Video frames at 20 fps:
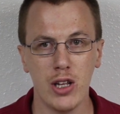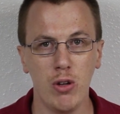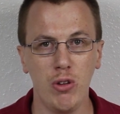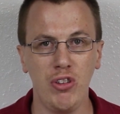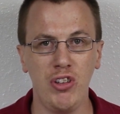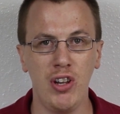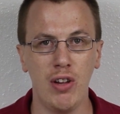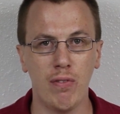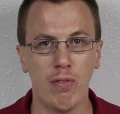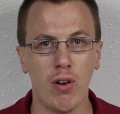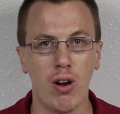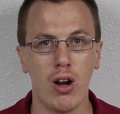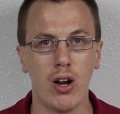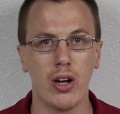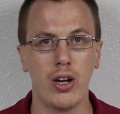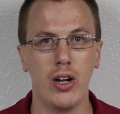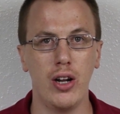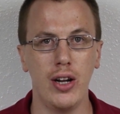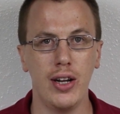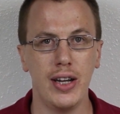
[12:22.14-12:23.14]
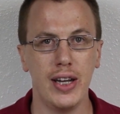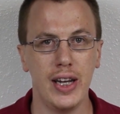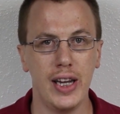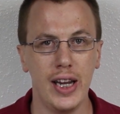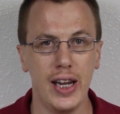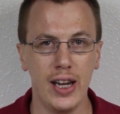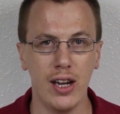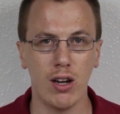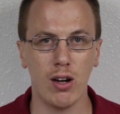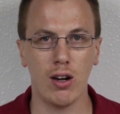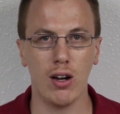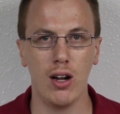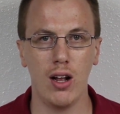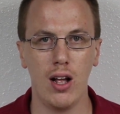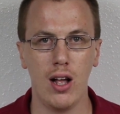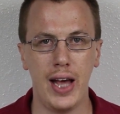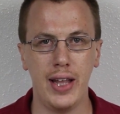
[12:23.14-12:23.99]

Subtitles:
used it for a good year.